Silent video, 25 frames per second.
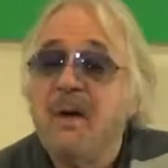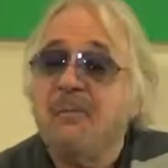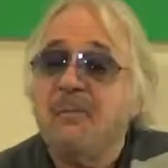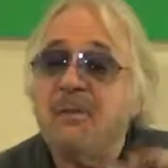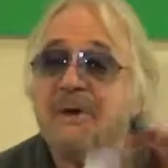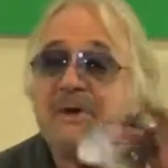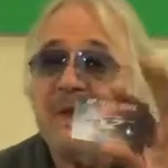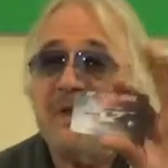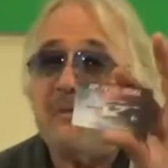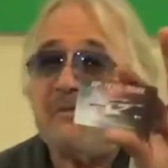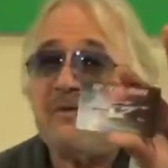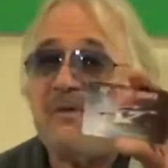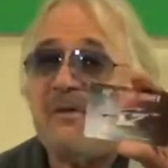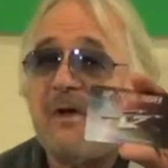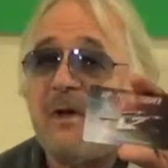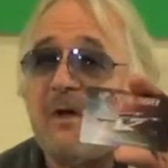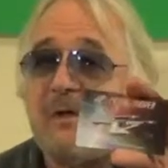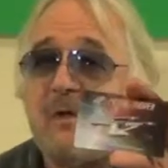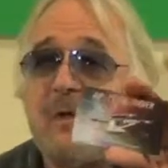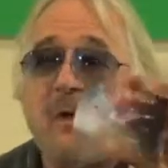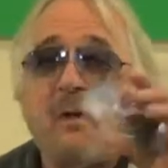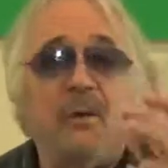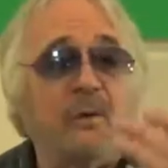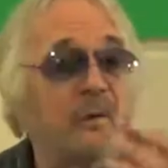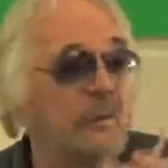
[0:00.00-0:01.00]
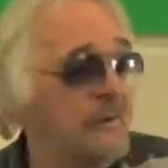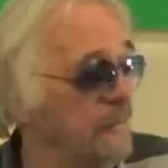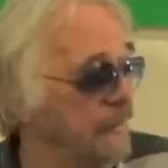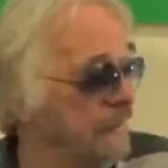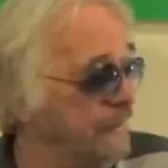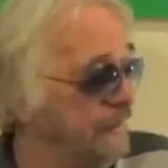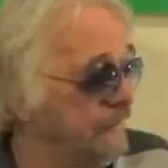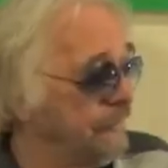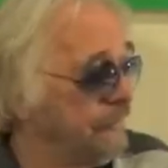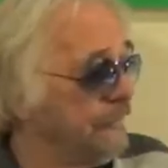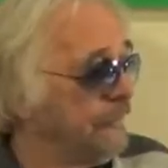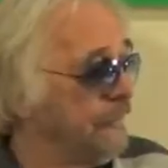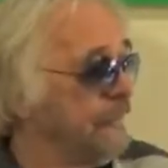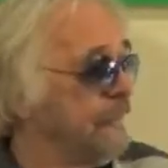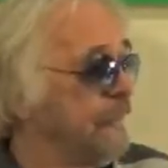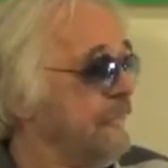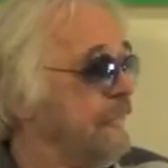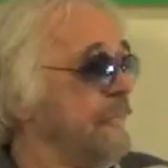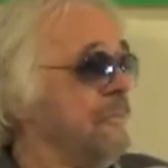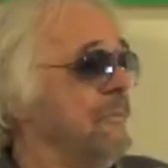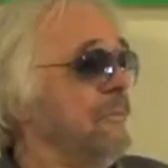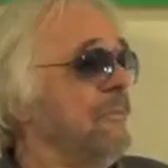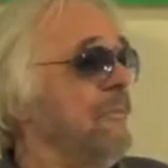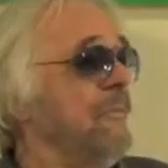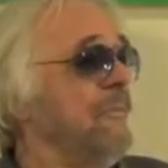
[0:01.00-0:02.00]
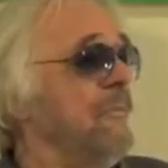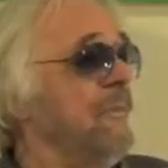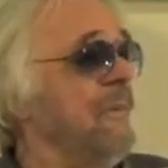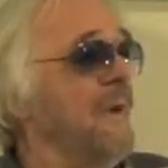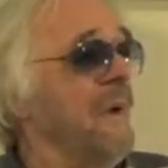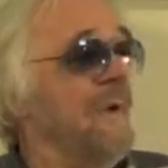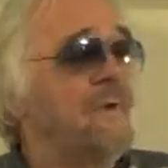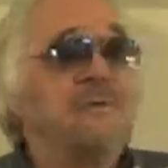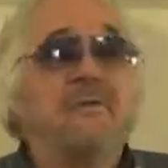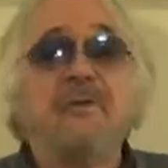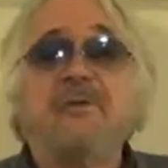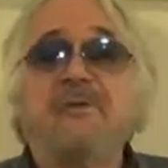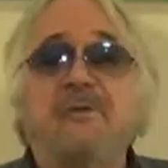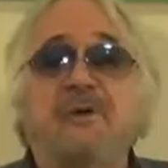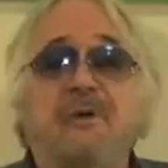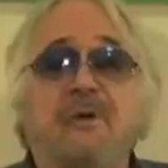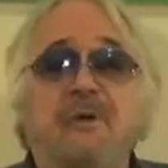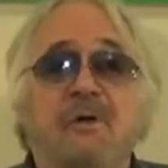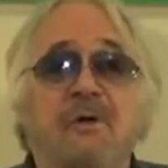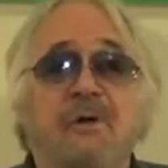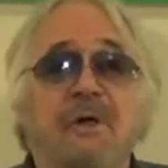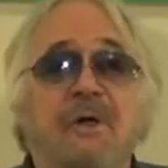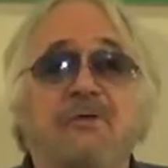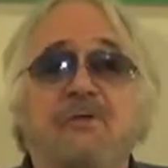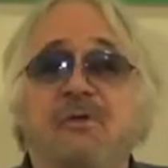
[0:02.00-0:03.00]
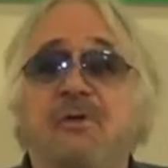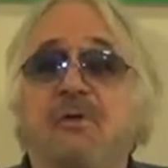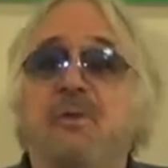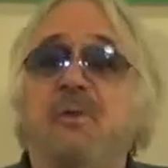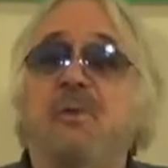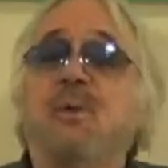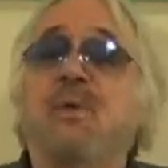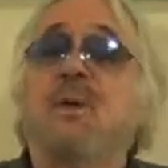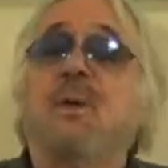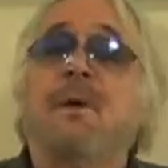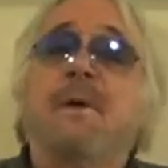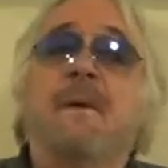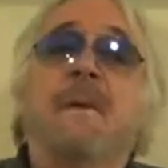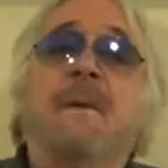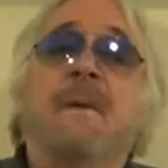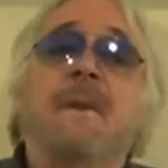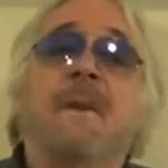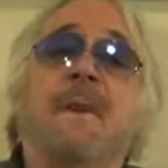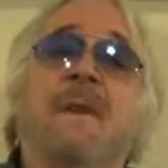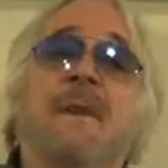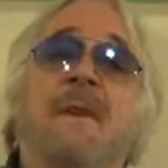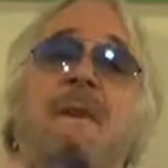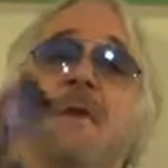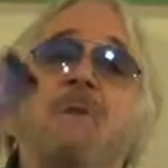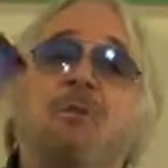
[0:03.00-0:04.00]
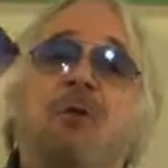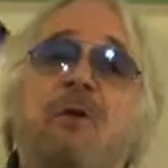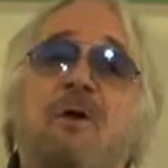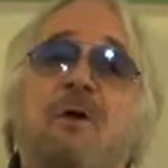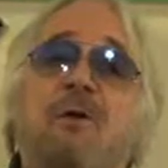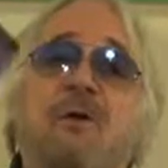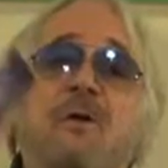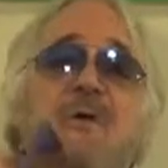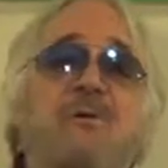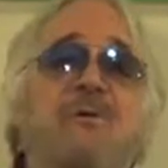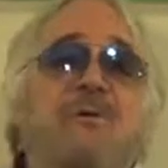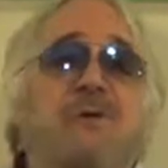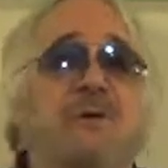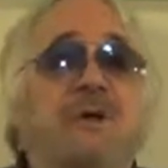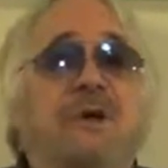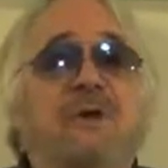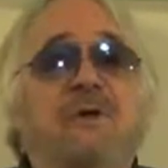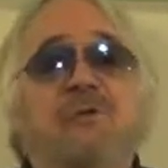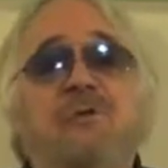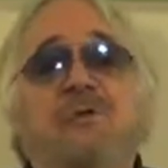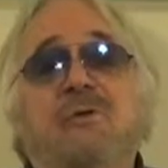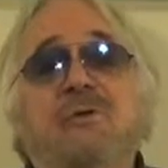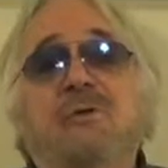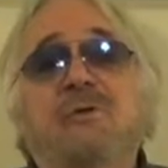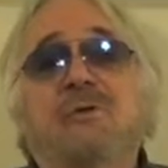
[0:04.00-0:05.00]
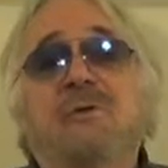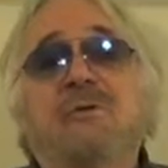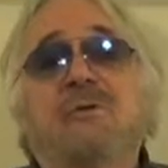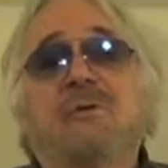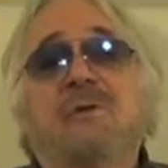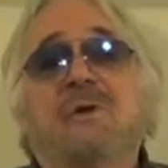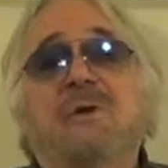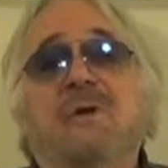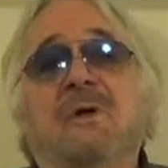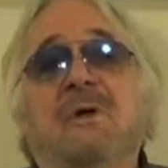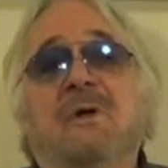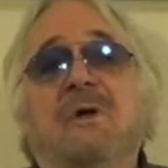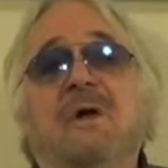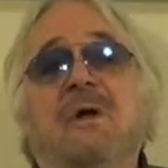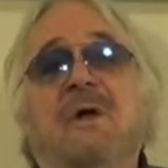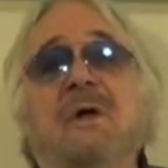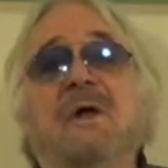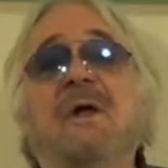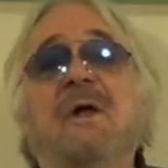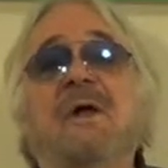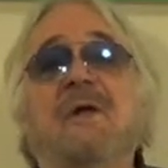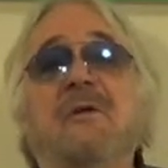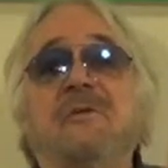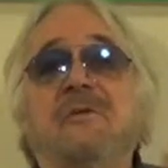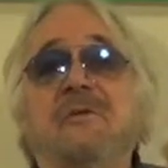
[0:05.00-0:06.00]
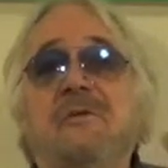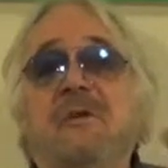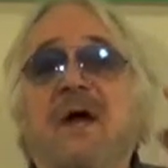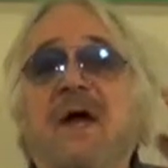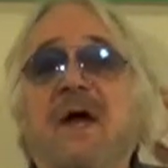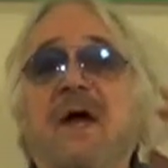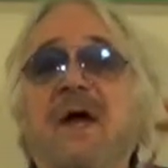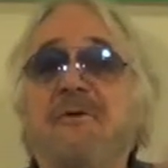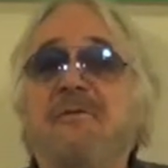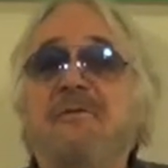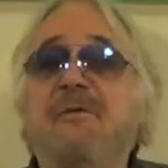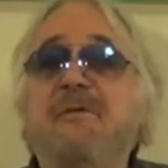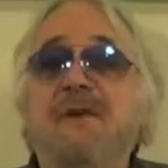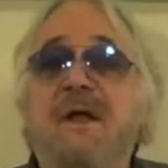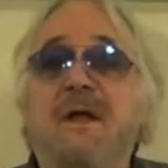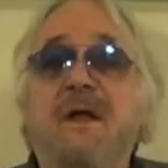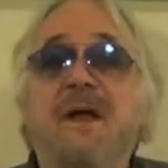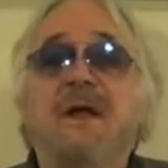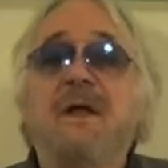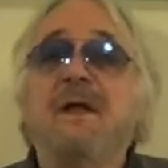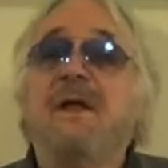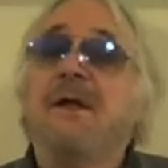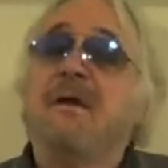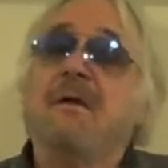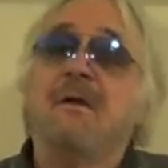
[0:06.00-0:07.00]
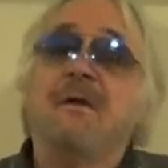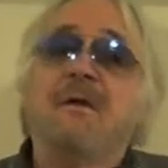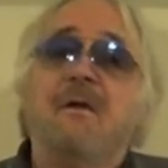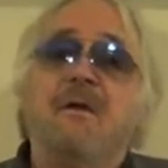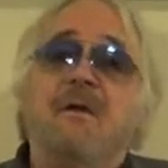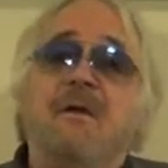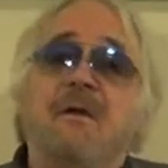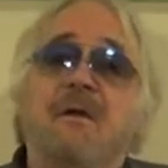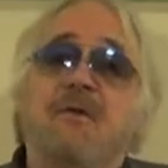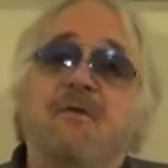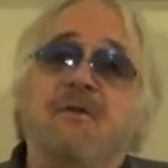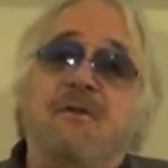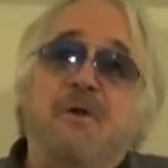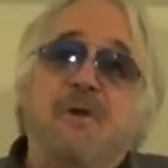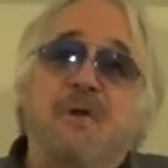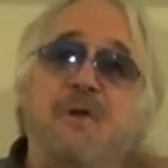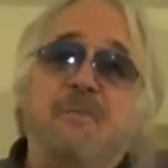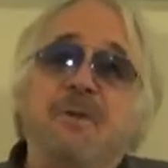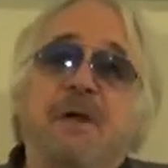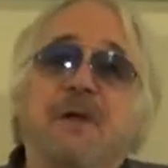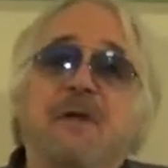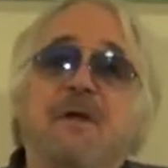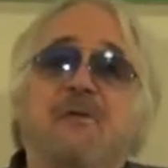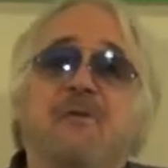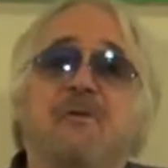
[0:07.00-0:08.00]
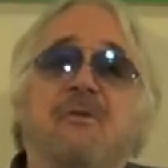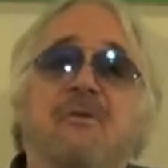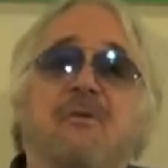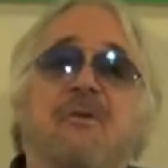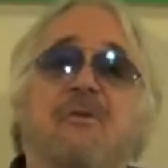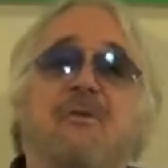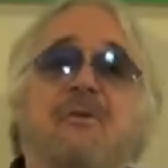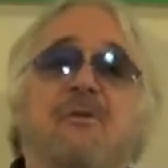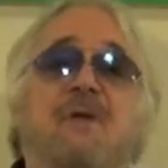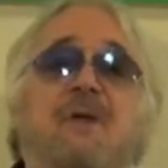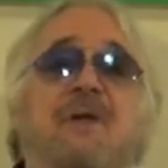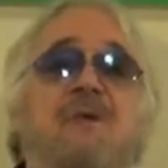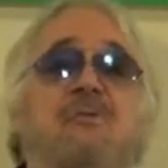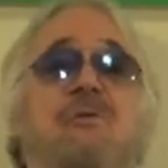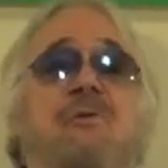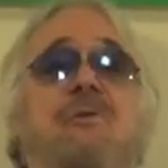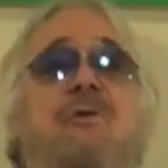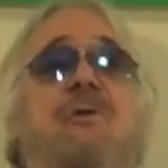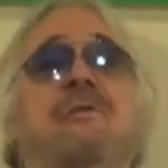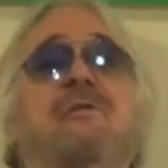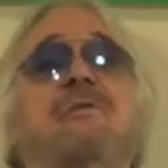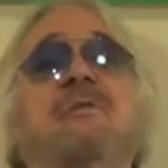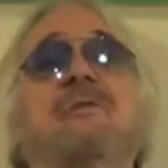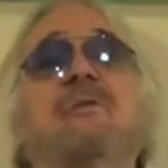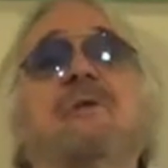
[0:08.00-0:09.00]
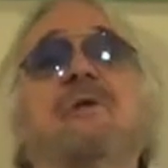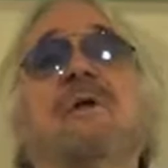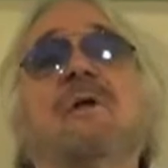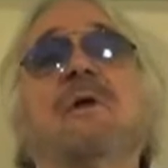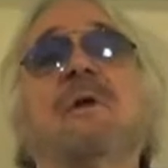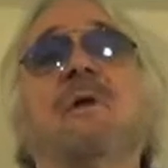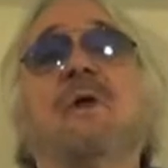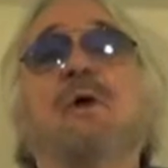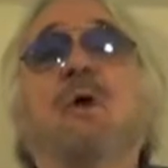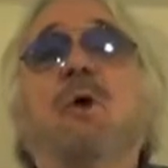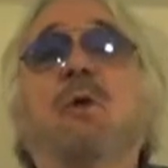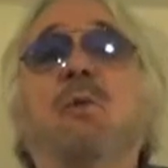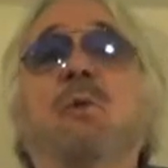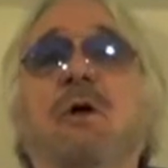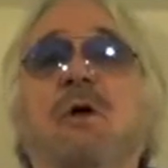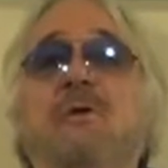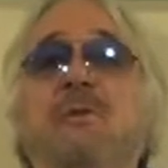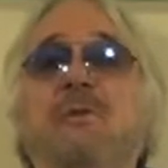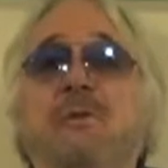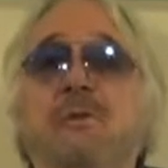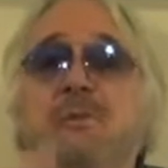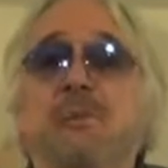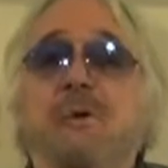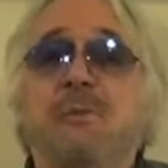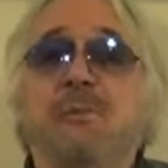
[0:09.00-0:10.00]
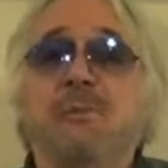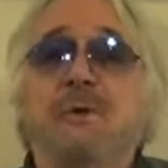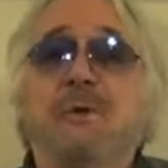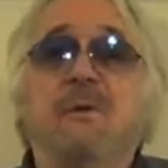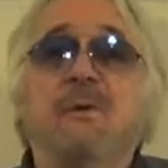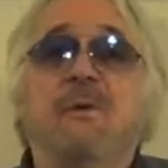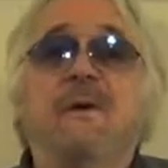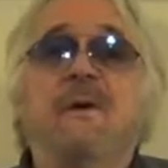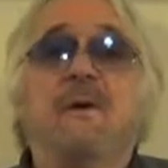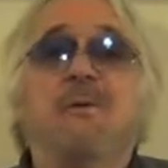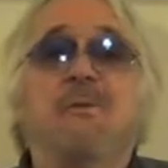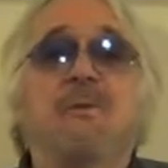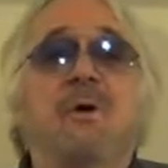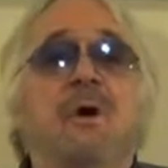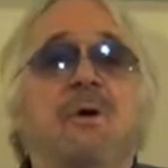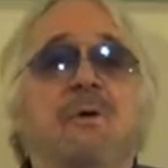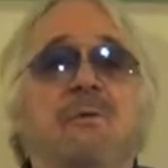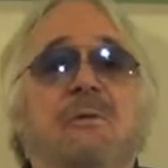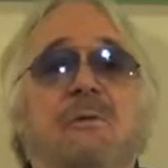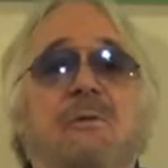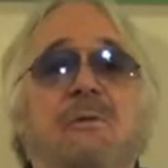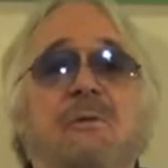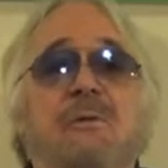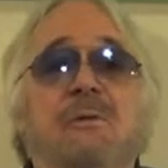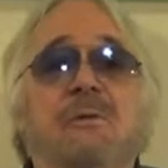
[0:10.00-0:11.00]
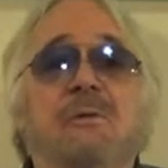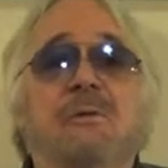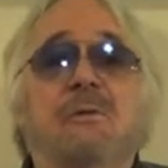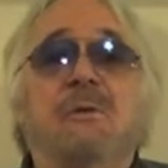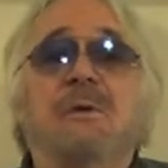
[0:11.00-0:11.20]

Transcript: But that's not all this card gets you. What it also gets you is a half a day, if you can make it to Los Angeles, whilst we're building the model,